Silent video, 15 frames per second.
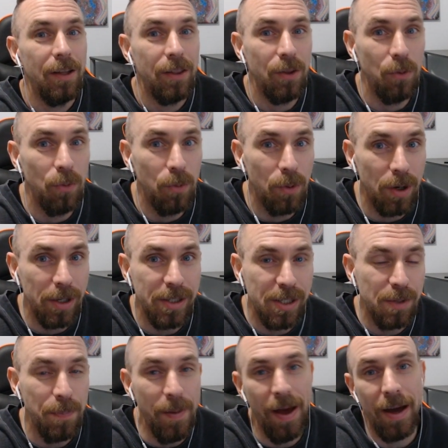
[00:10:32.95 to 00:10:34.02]
the
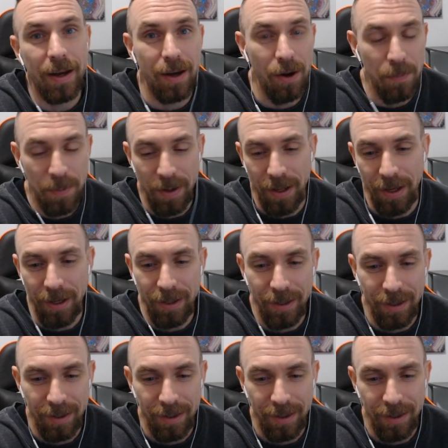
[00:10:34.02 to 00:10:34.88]
worst pack opening